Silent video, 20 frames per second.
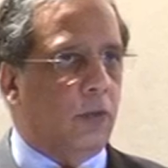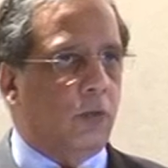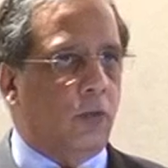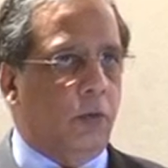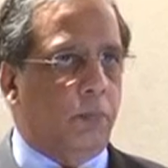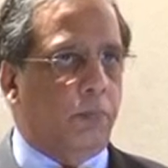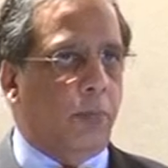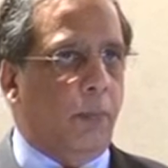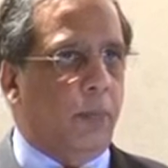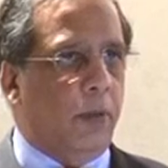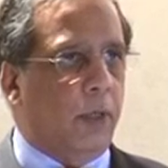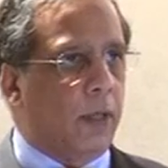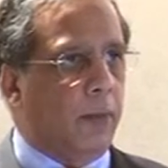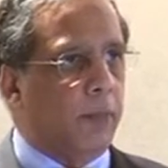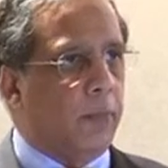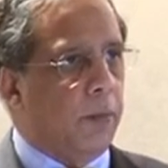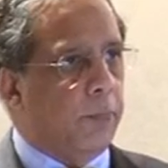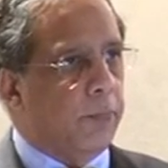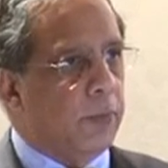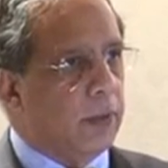is going to probably
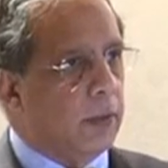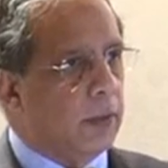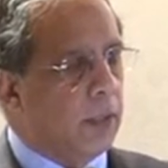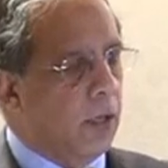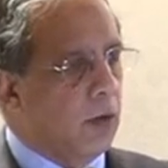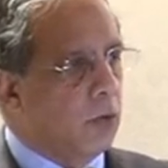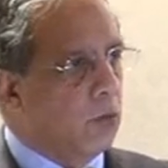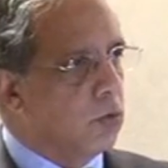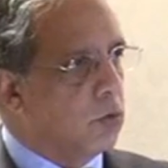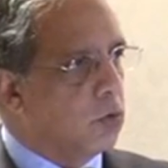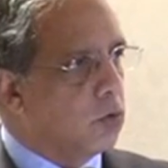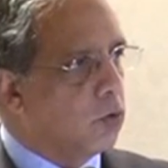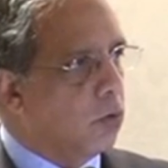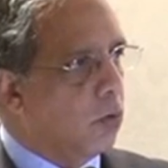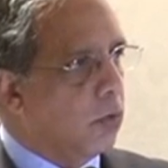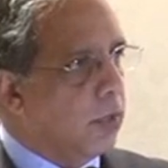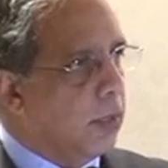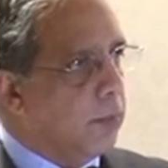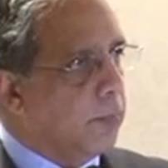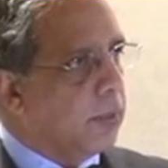come up with their own
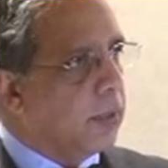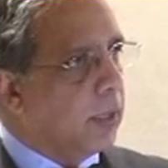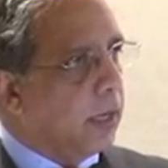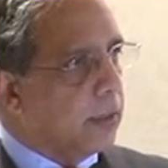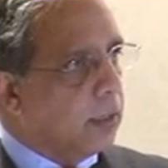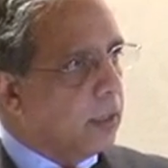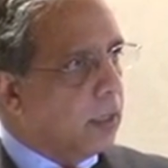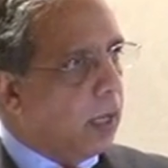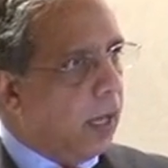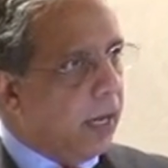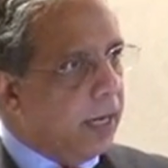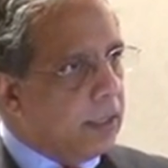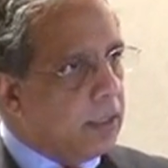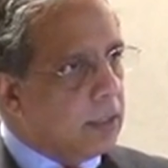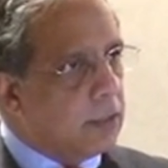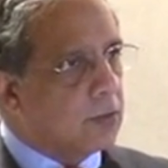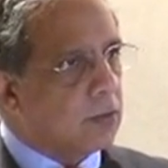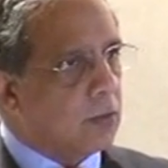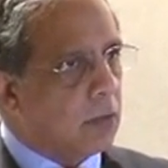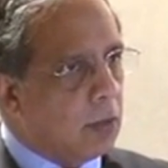story, but I think
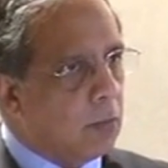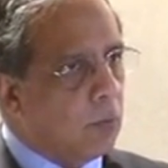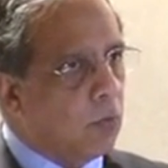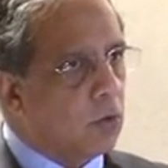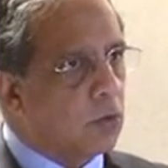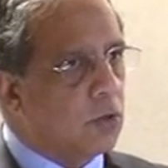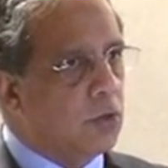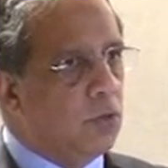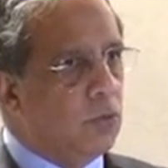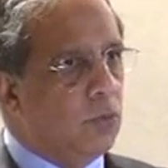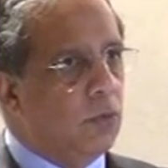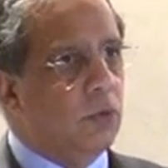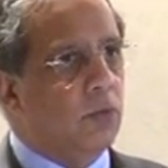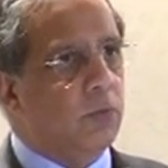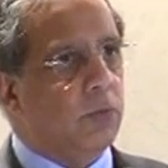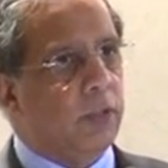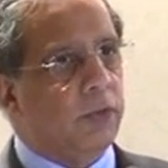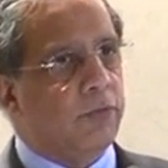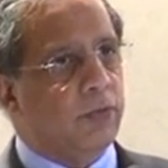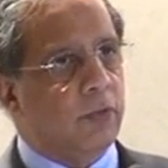IDEA is a little more tuned
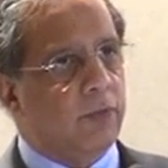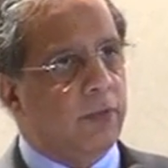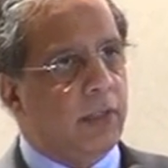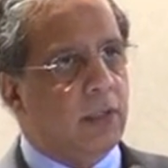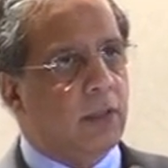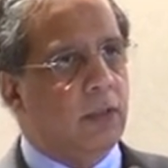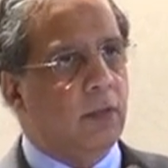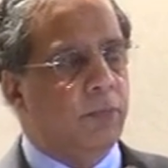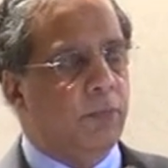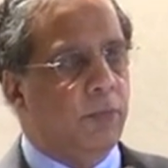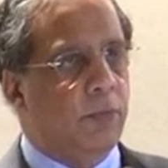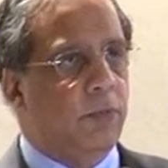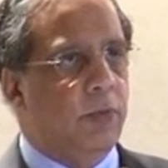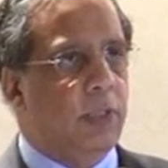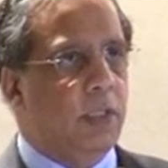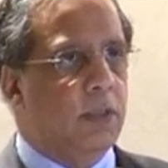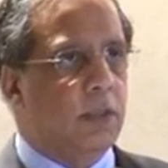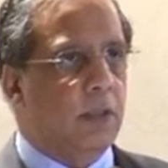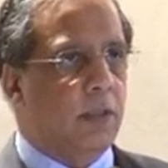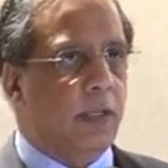to it for the very simple
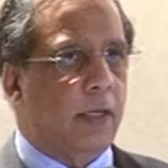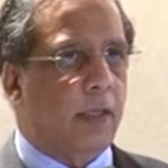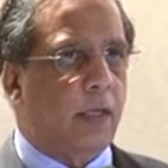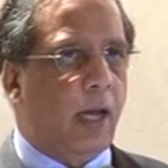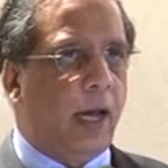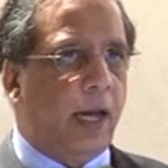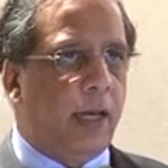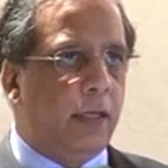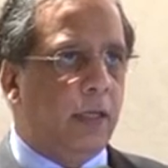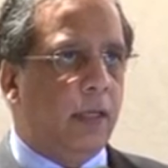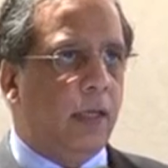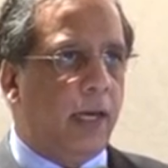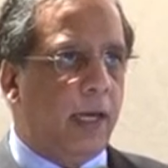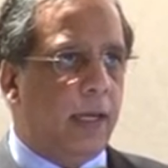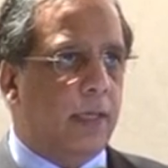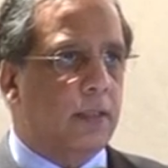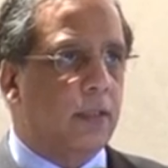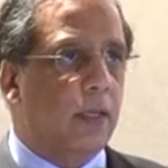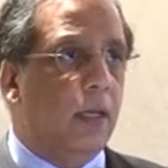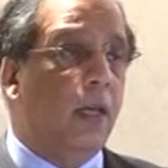reason that IDEA
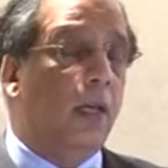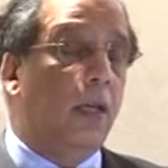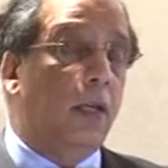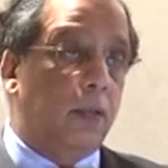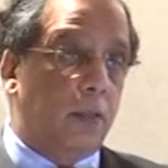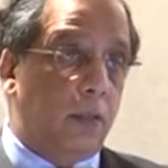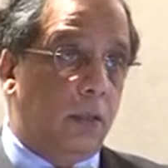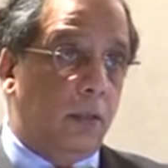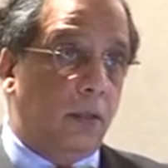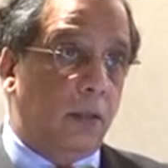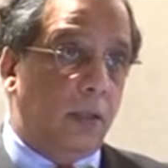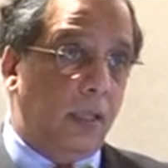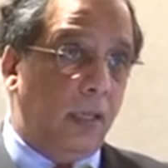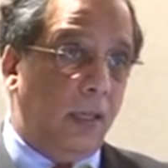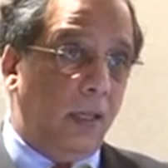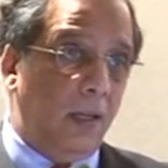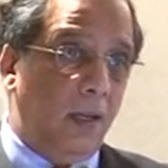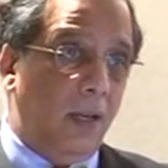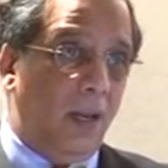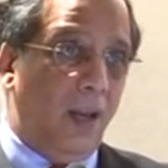has
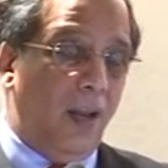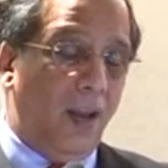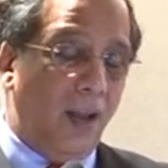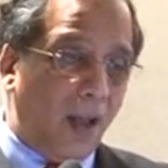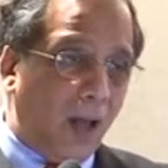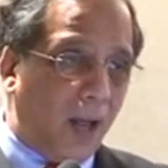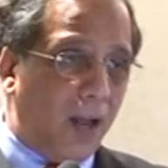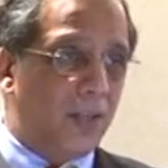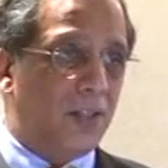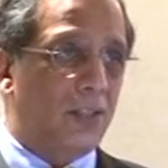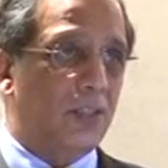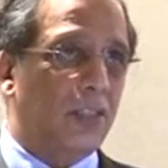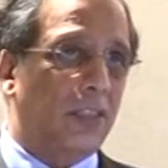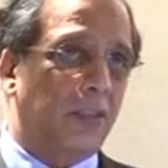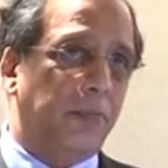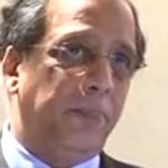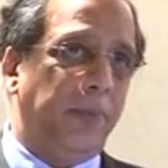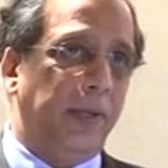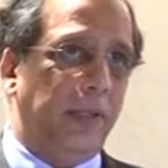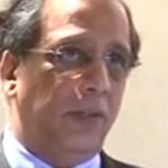the
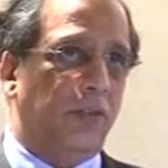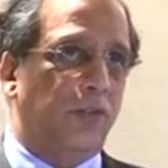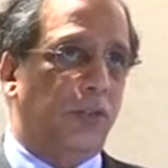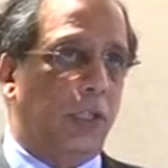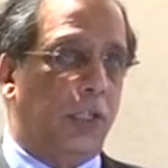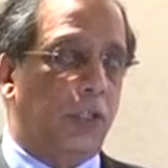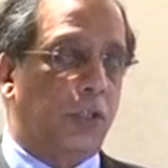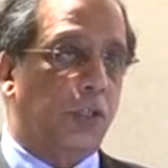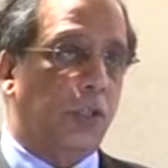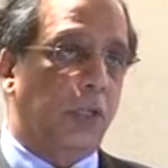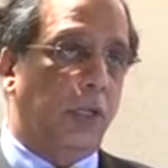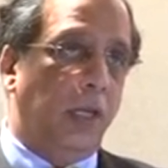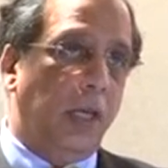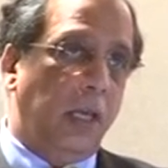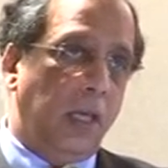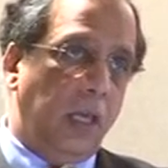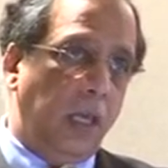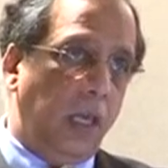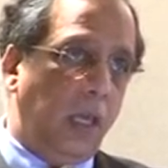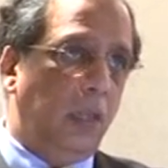largest
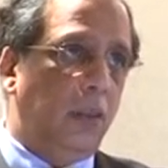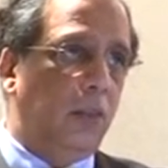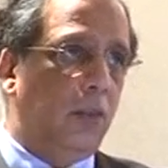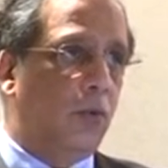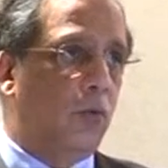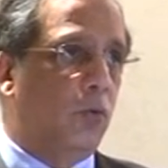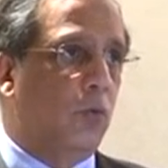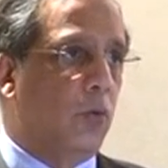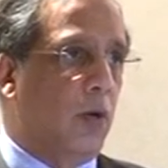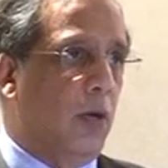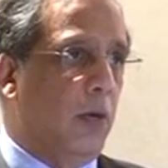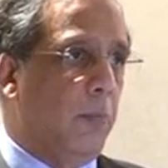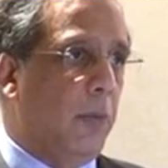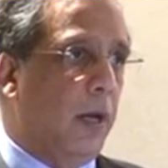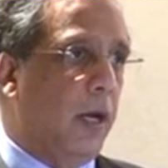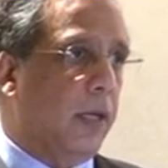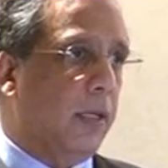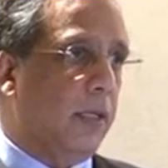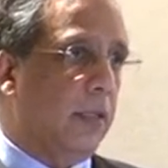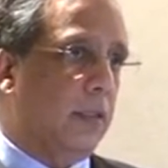penetration in the rural
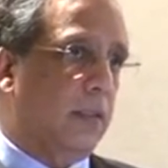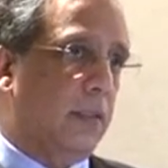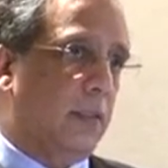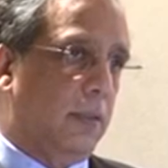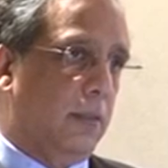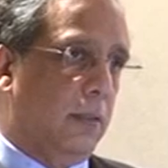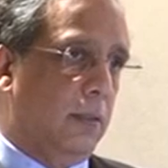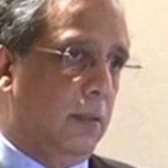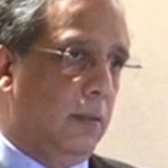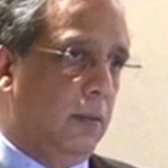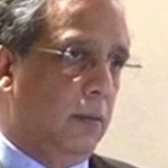markets.